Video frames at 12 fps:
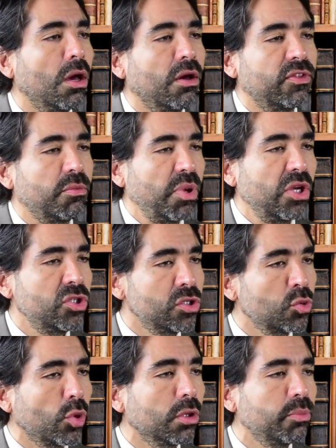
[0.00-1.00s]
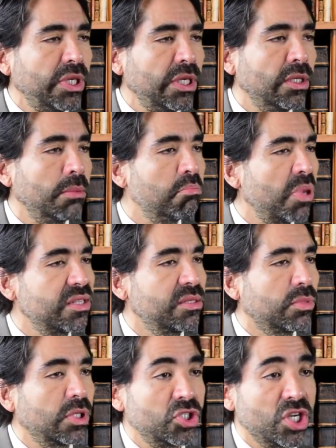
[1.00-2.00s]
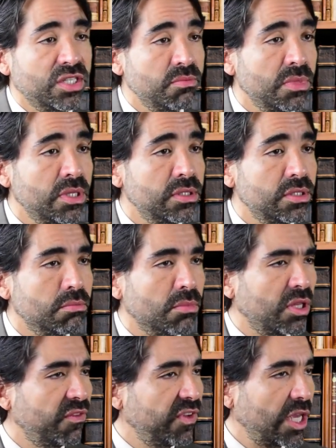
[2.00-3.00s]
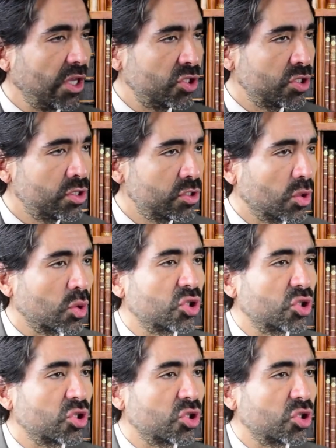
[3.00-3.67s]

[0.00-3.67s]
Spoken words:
of the patient's well-being and possible adjustments, modifications,